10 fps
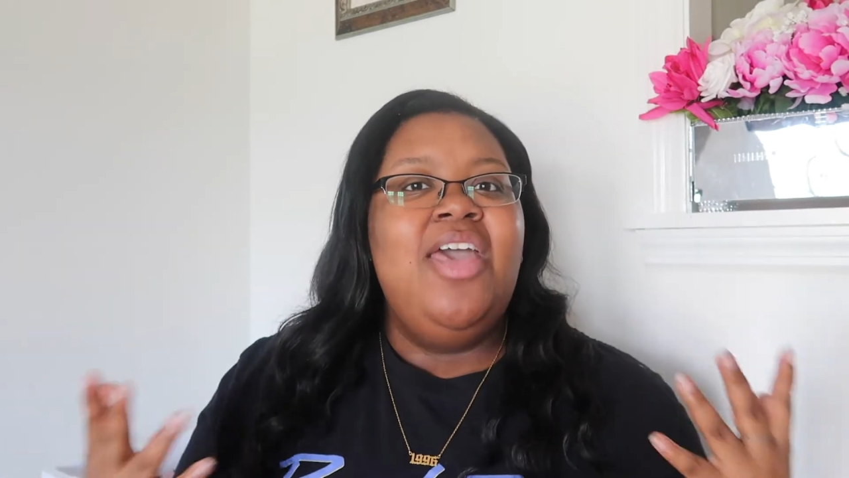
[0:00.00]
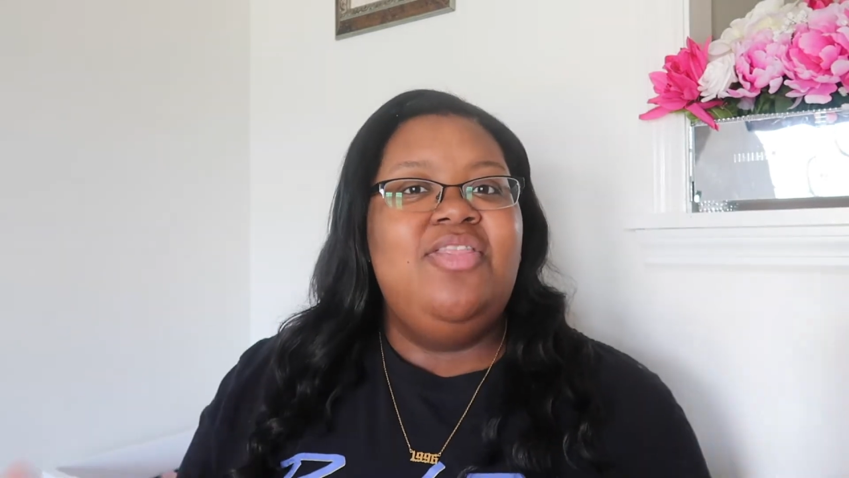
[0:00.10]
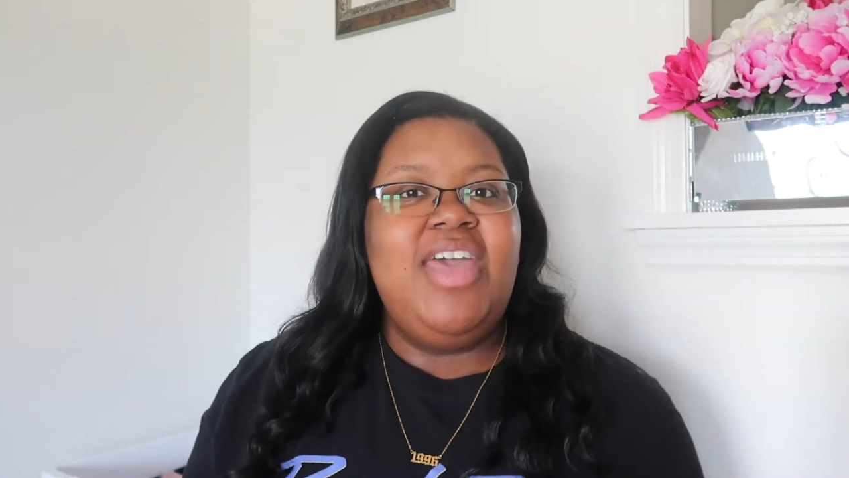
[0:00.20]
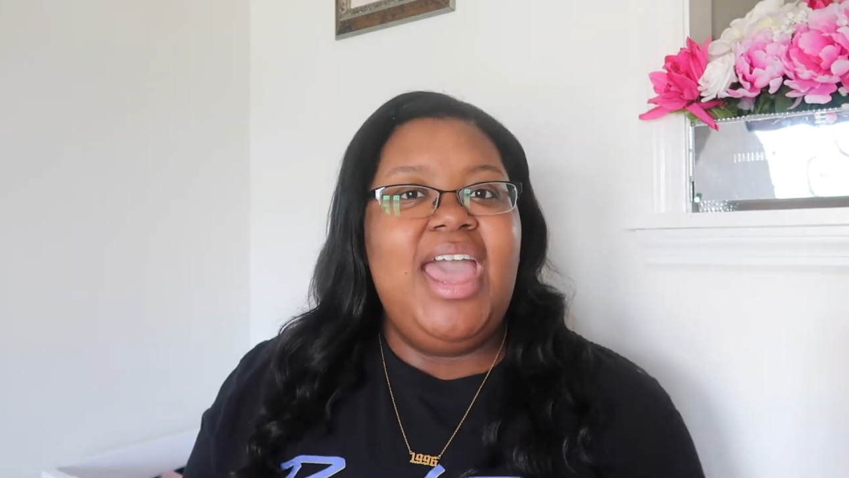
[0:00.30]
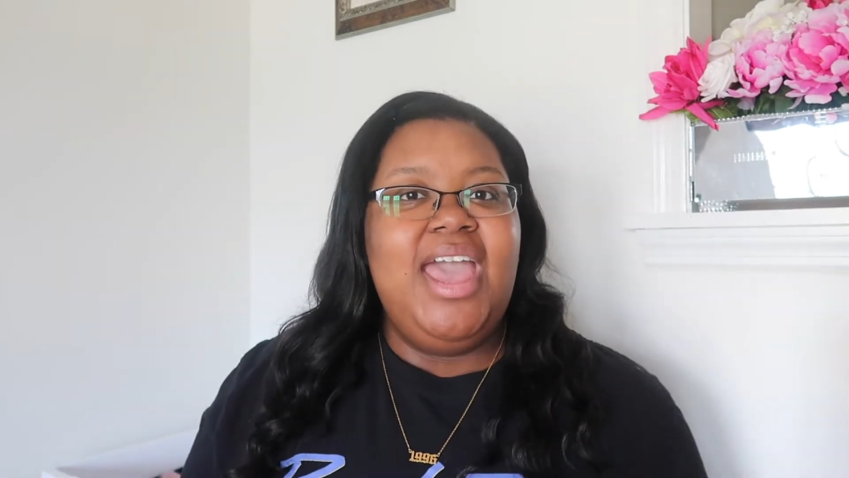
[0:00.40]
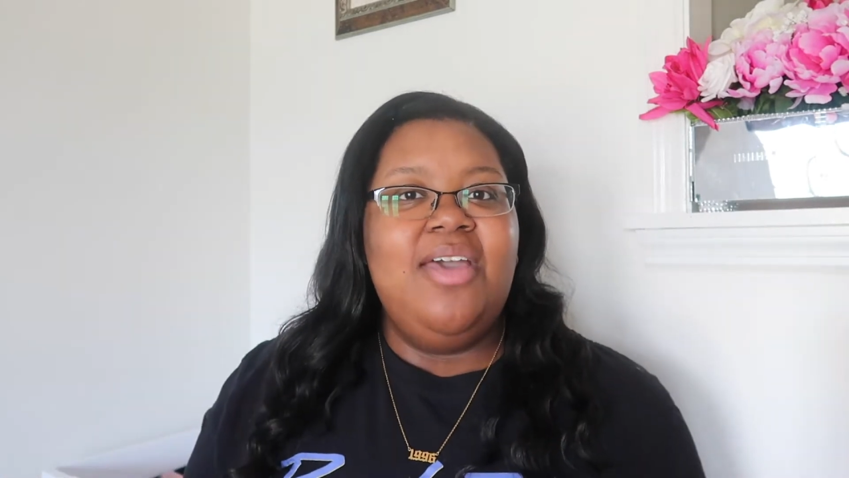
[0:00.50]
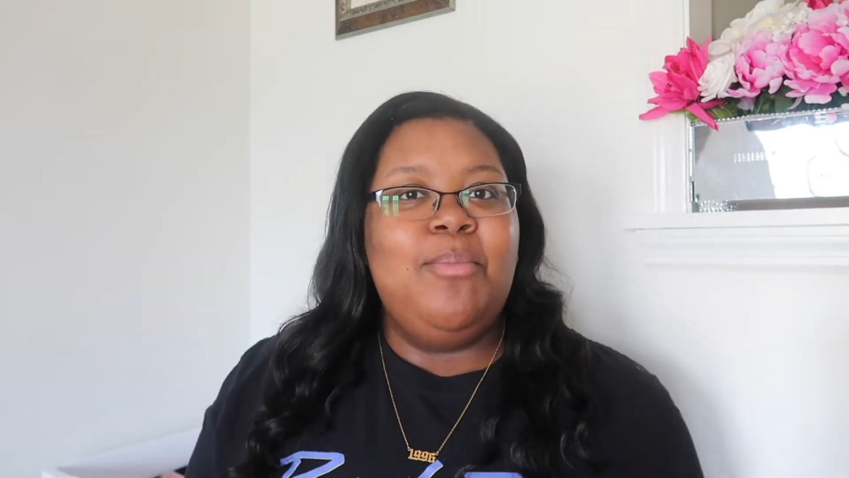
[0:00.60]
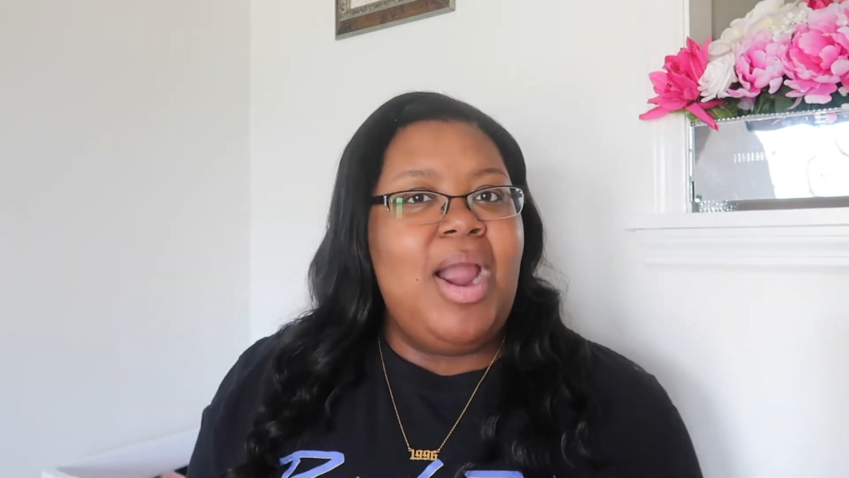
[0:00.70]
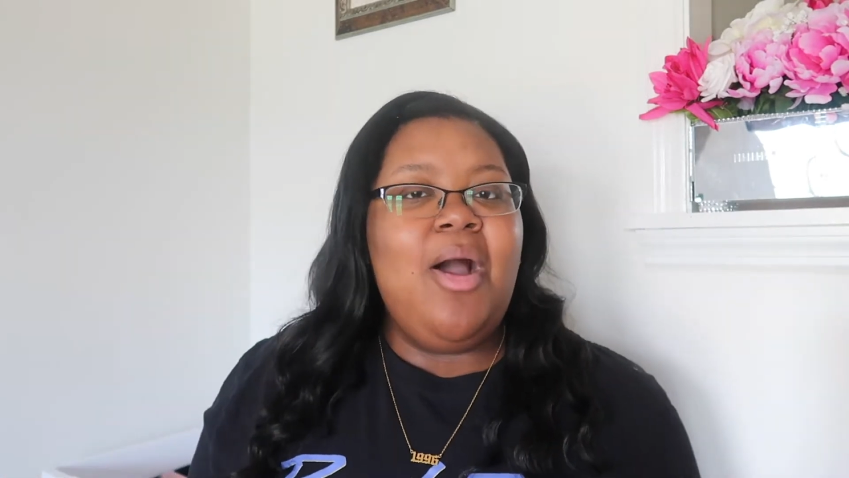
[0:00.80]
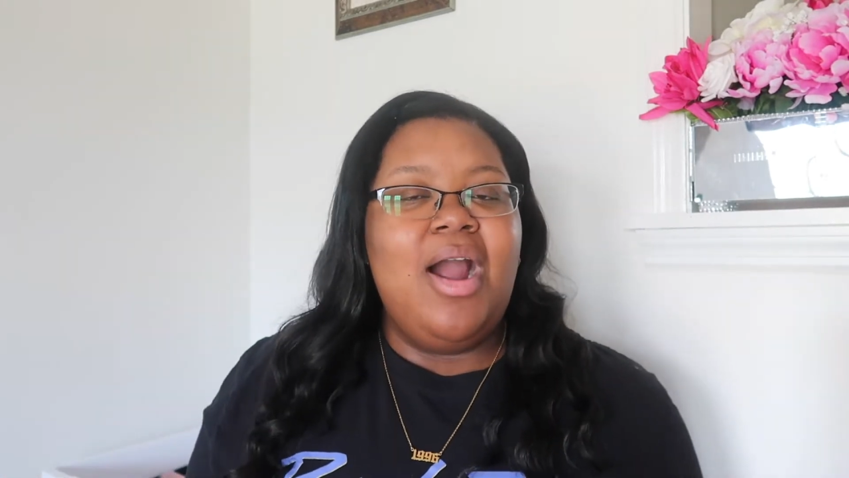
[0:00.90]
that
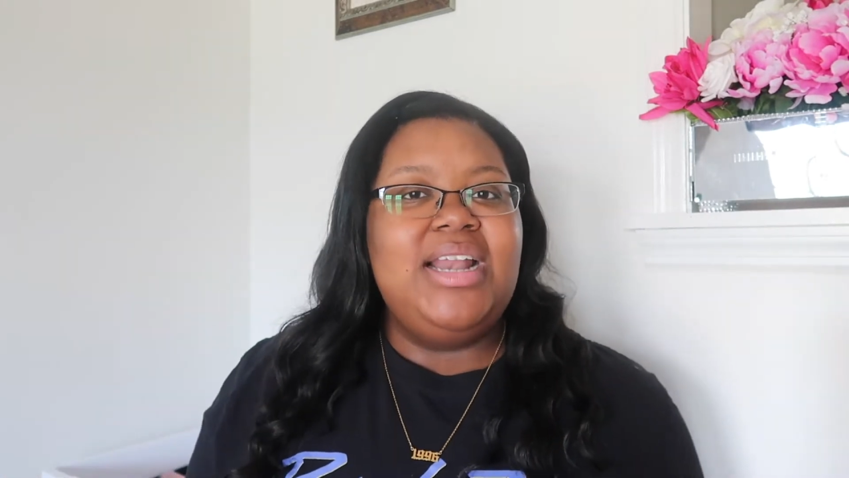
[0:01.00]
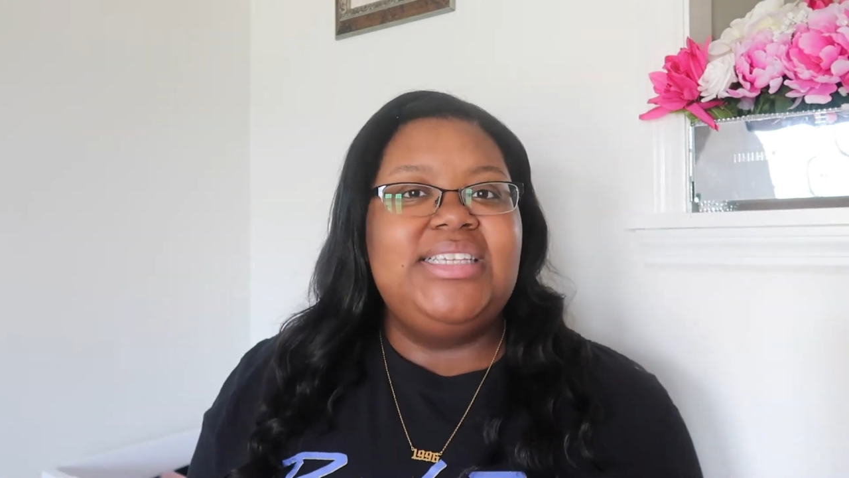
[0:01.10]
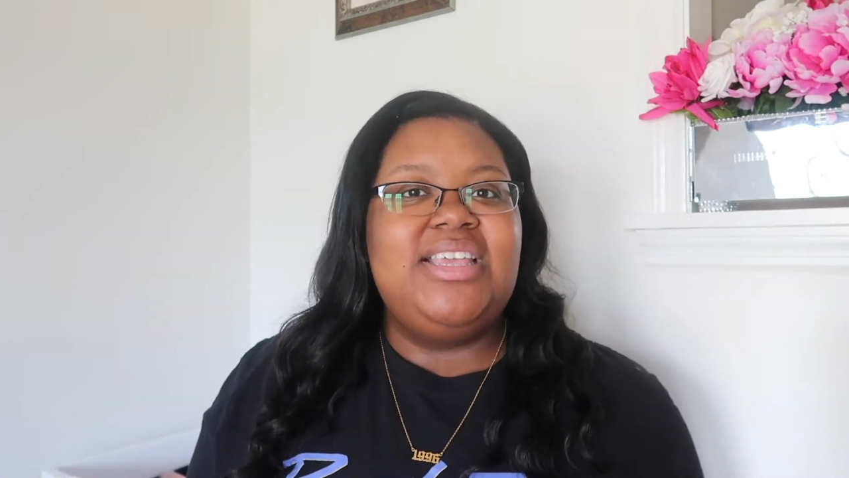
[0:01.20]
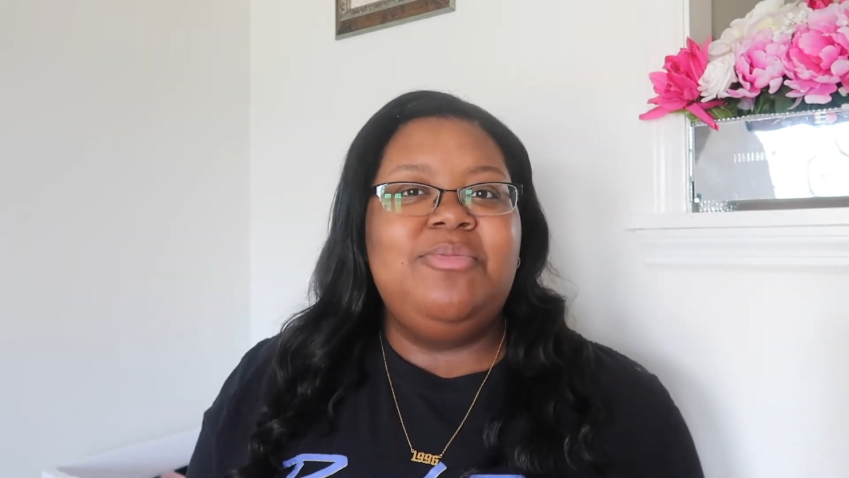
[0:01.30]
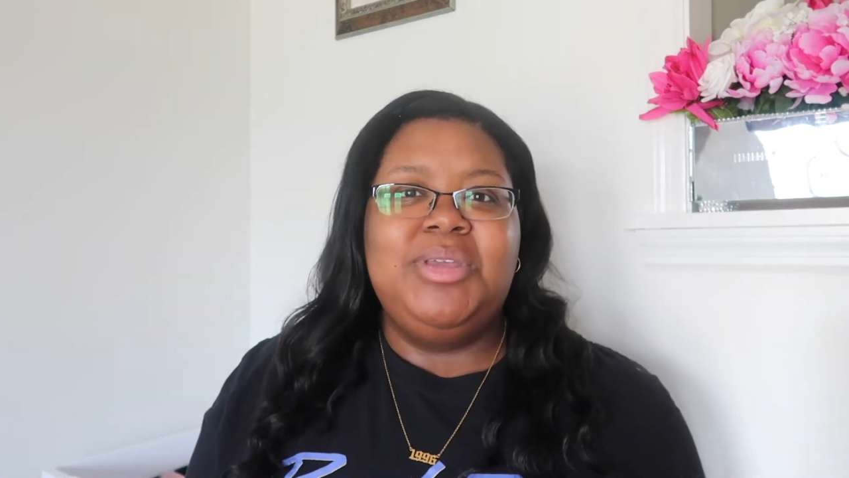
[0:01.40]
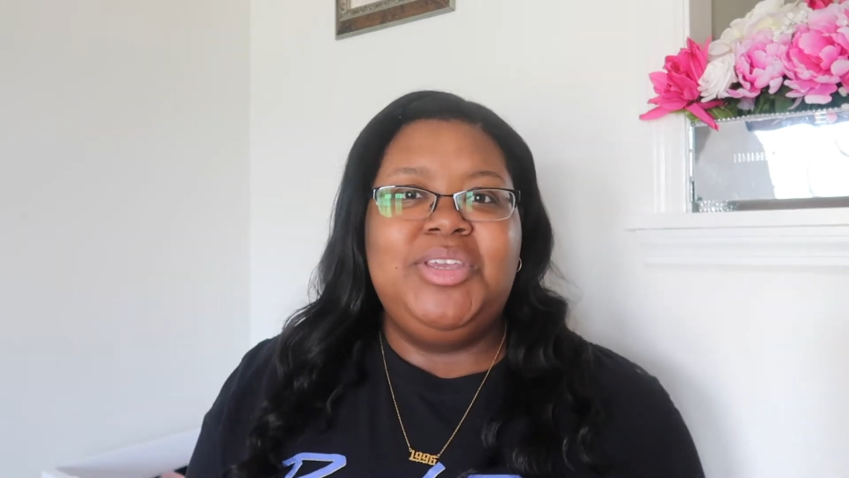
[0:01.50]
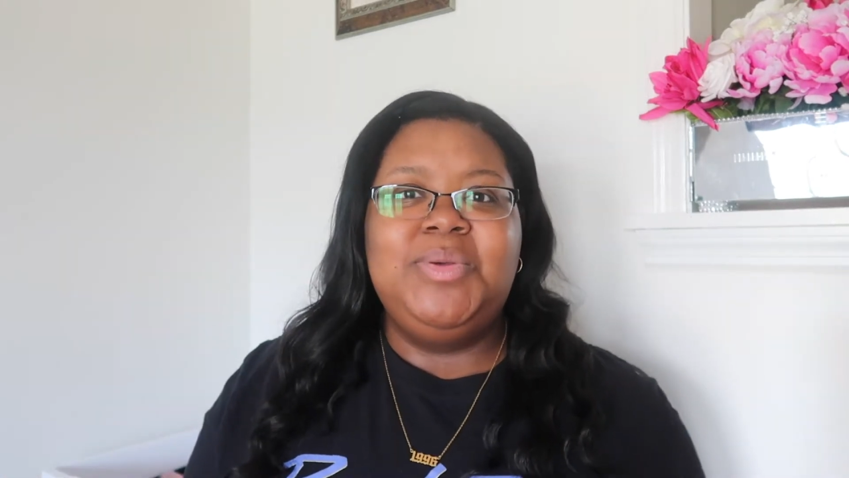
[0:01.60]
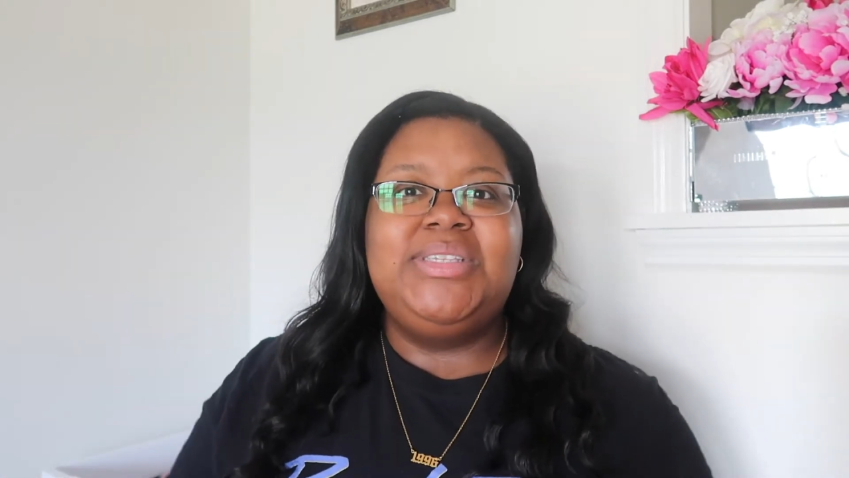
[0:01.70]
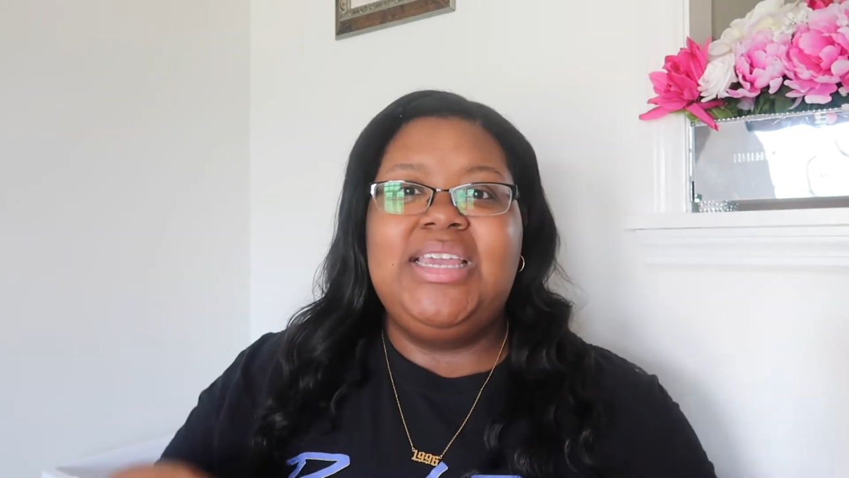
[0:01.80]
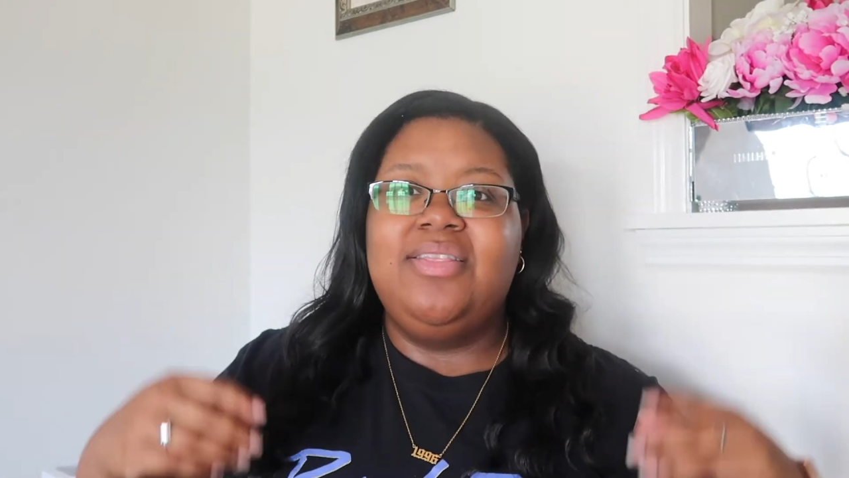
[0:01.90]
brow artists have been
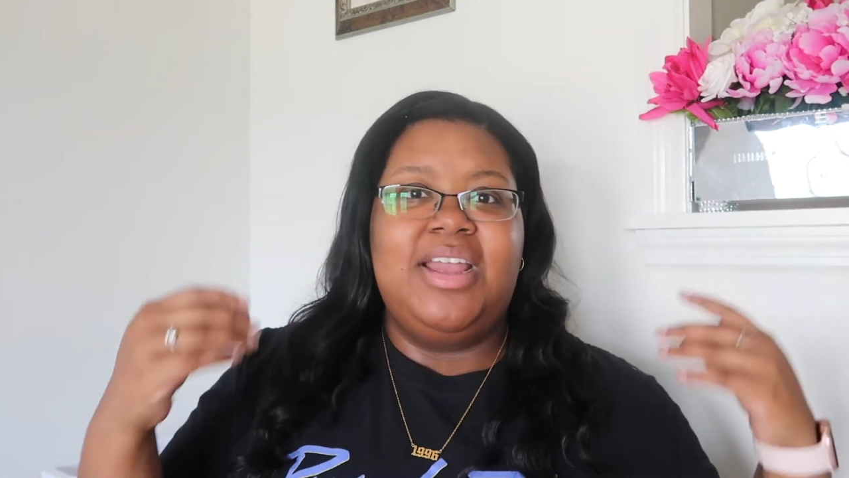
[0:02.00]
using.